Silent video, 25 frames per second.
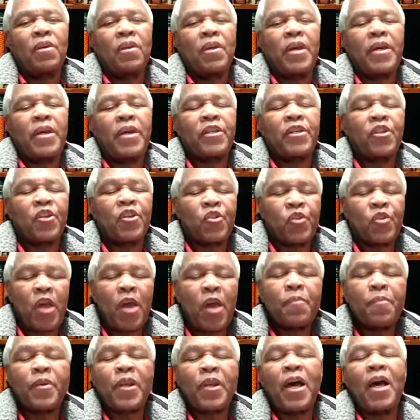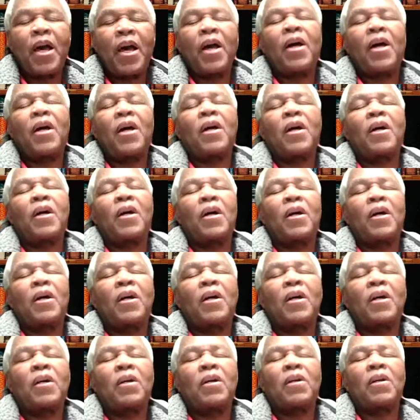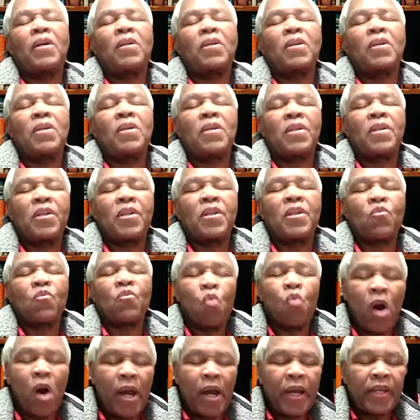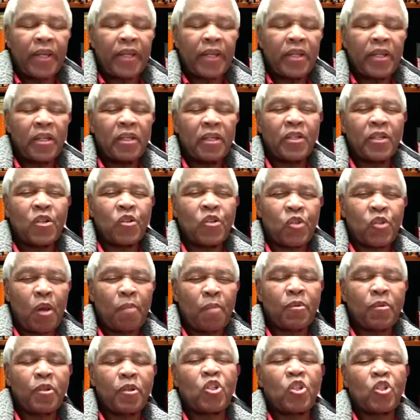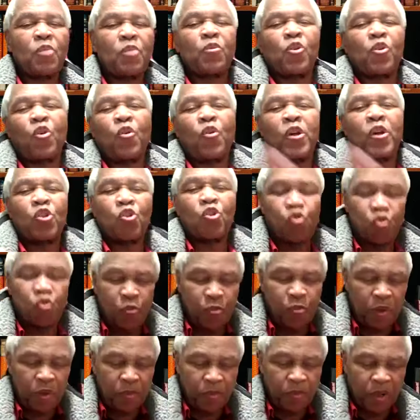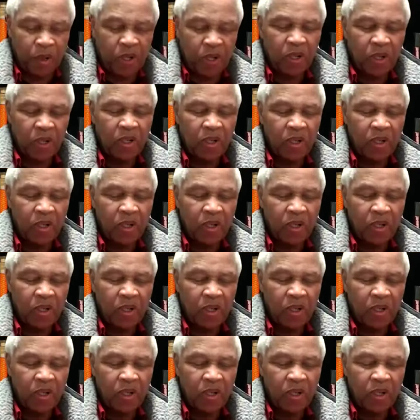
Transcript: a discipler, one, discipleship requires two people